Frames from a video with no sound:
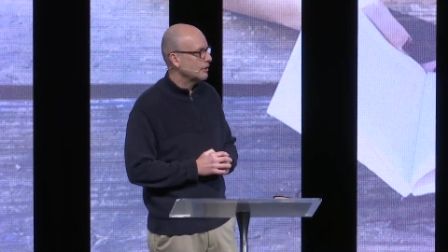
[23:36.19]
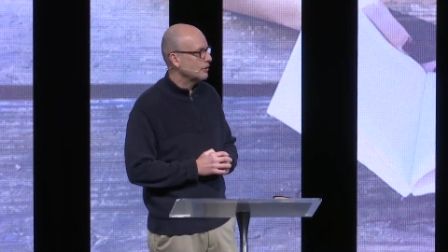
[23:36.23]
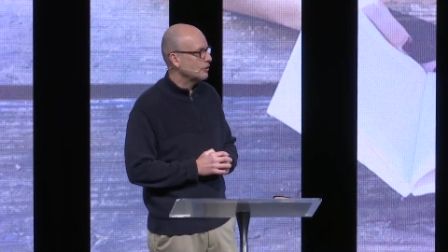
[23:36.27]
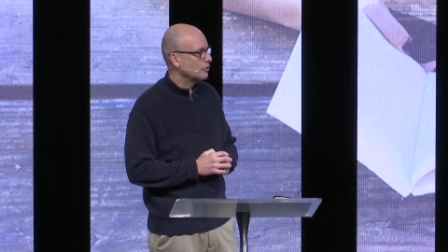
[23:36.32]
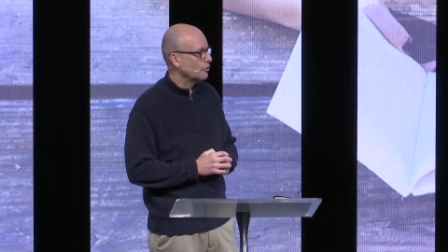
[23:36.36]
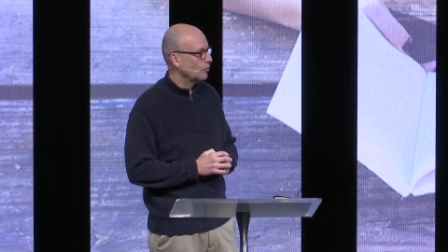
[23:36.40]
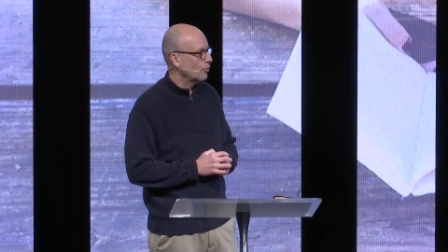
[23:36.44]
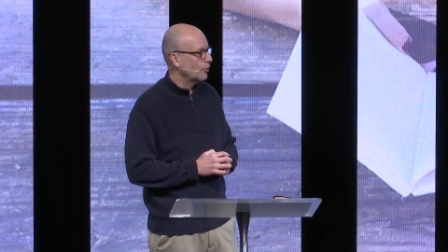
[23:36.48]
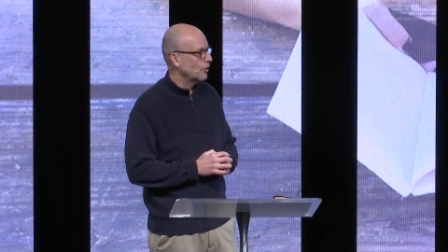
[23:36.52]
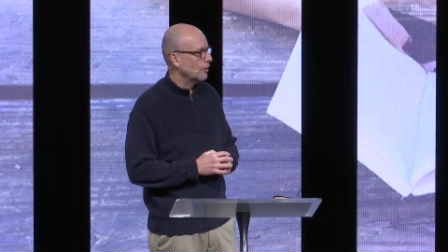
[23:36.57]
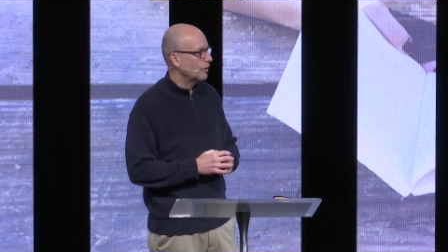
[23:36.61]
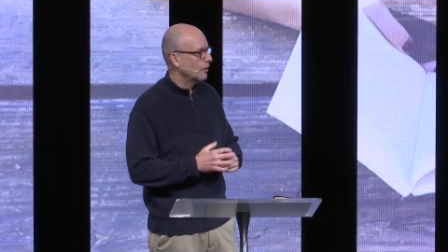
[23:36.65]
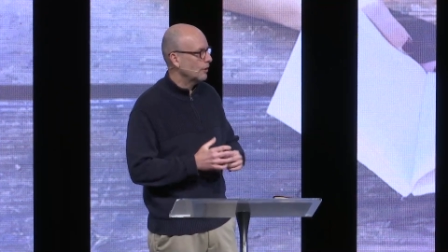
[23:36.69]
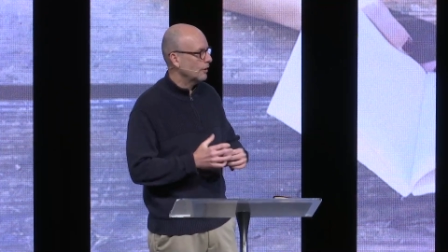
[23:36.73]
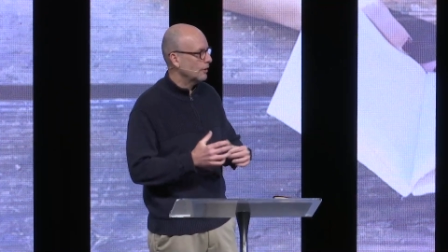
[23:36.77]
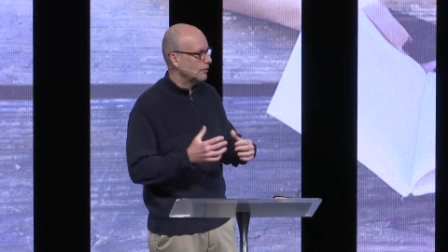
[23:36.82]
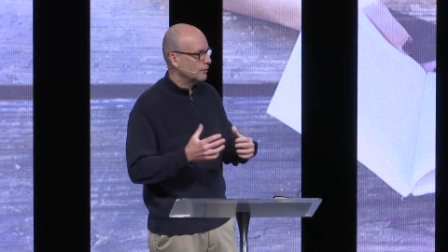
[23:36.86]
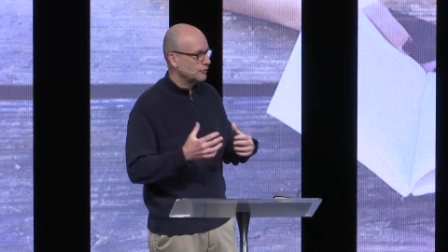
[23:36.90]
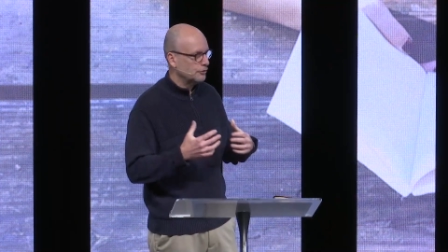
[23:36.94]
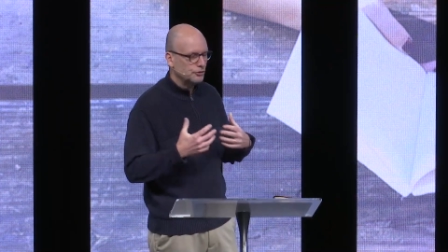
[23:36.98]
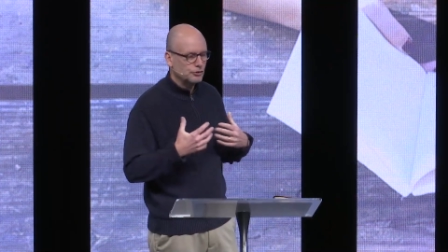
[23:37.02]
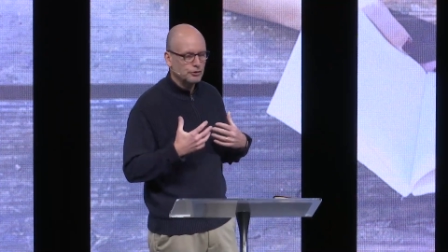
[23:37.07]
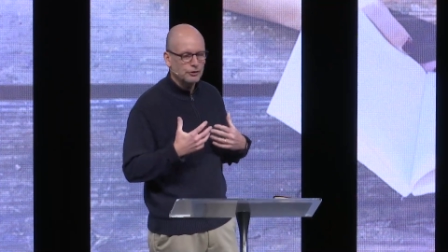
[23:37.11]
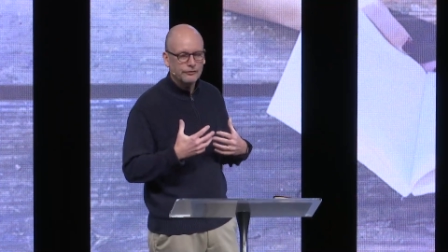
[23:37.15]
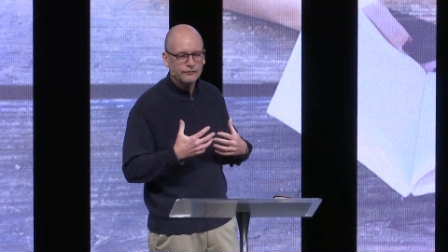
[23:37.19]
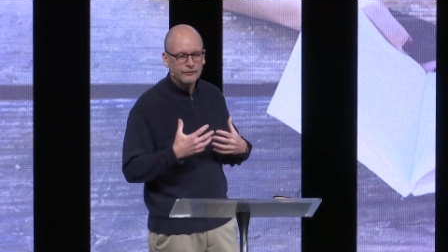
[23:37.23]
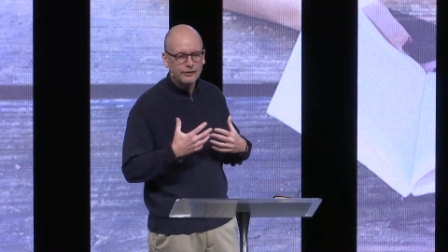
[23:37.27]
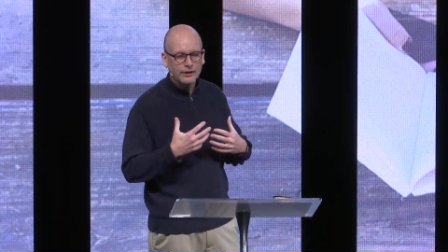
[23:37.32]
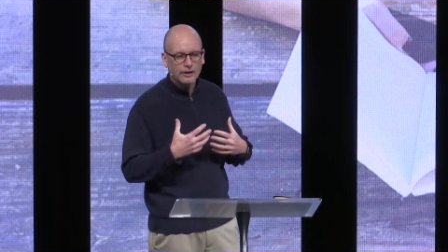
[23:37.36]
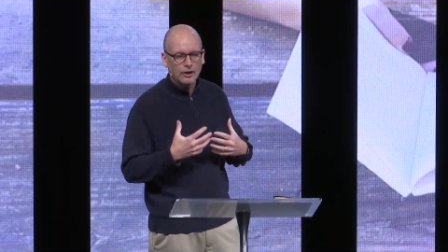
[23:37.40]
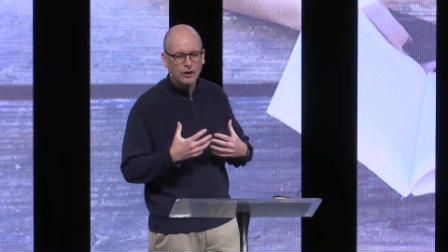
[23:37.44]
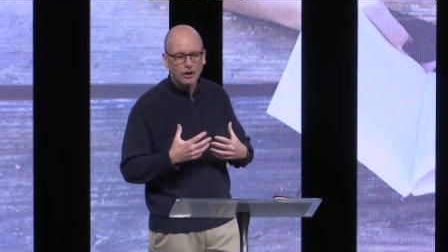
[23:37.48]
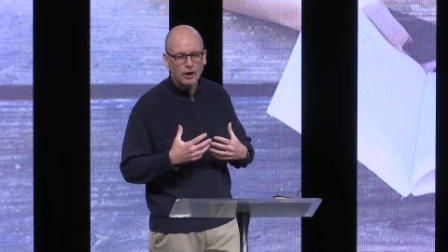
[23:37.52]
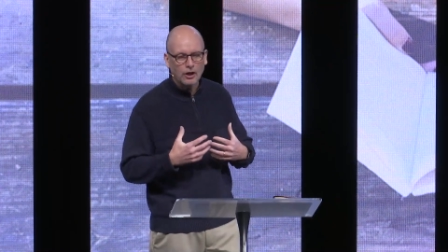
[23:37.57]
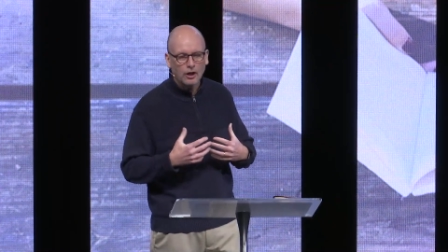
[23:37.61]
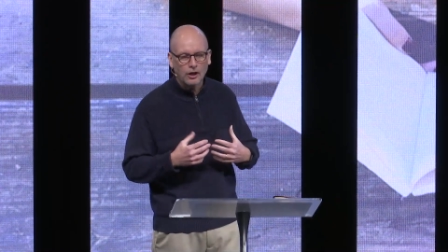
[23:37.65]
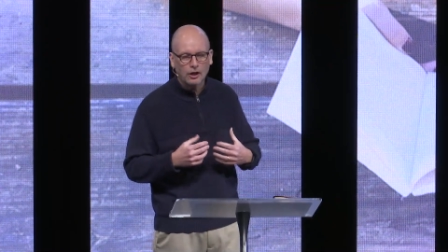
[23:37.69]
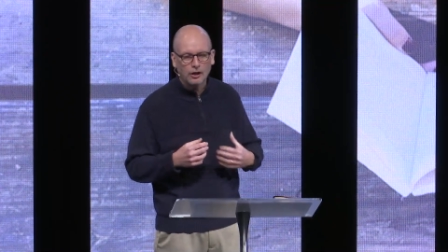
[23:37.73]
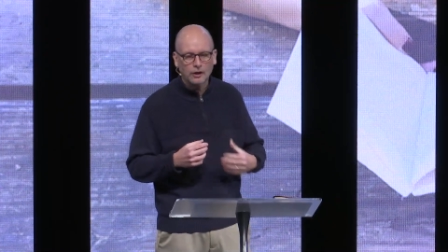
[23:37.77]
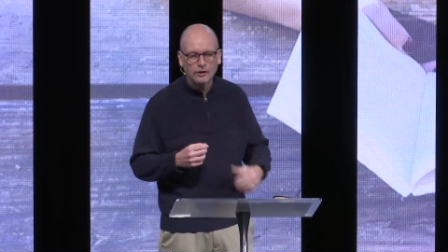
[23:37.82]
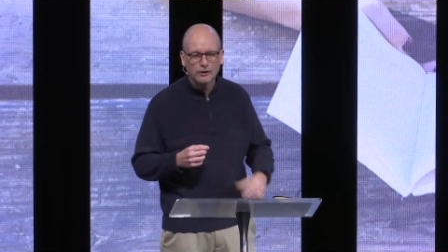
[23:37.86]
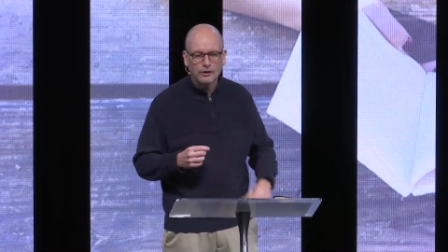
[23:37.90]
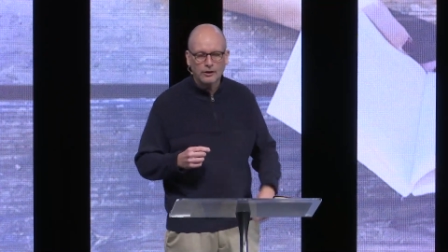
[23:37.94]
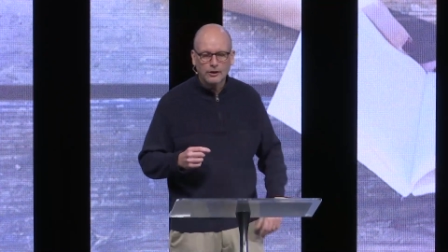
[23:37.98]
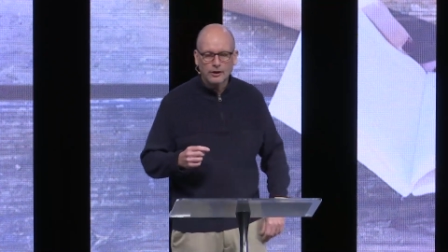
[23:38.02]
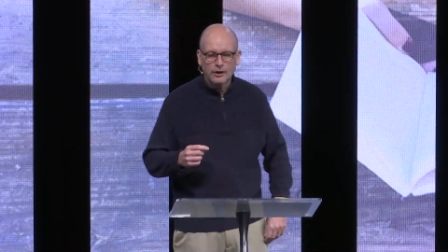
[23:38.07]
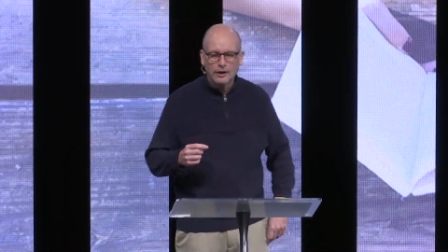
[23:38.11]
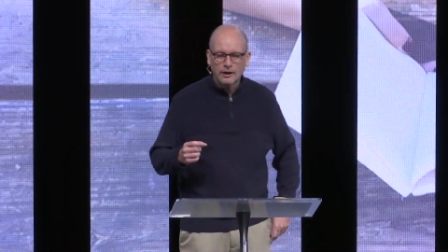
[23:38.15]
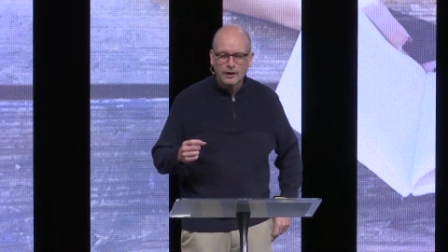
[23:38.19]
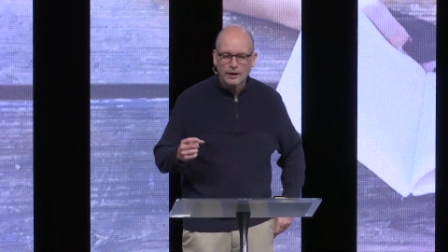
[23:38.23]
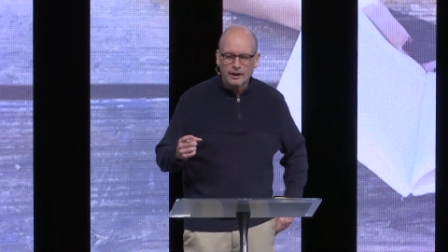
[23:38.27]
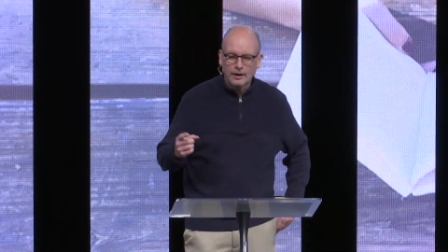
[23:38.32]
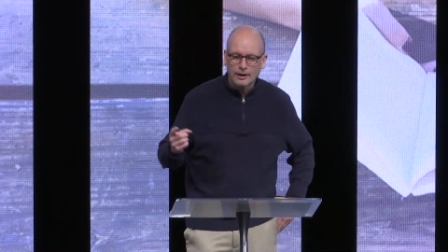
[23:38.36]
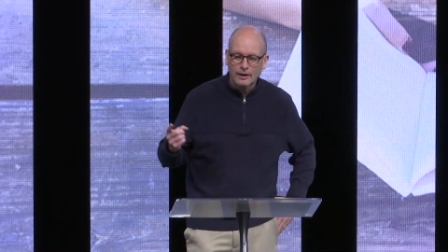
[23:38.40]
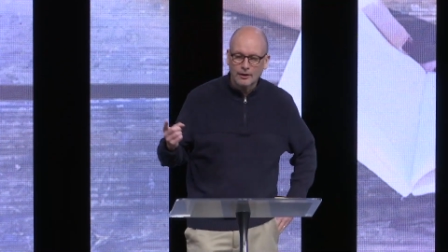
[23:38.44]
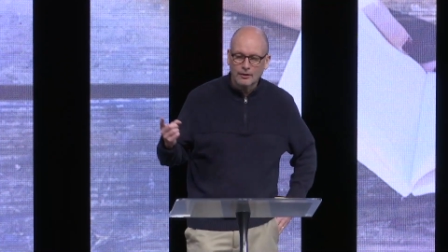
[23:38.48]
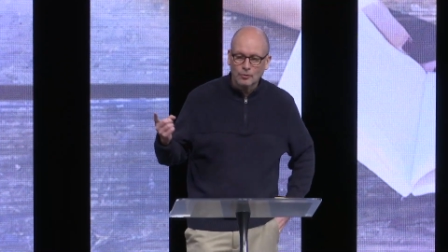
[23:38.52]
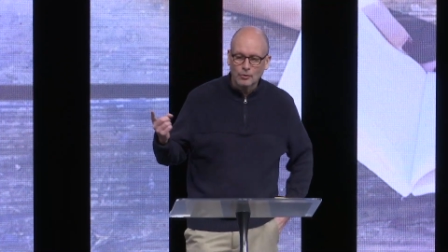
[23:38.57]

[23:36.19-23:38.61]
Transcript: your servant heart uh,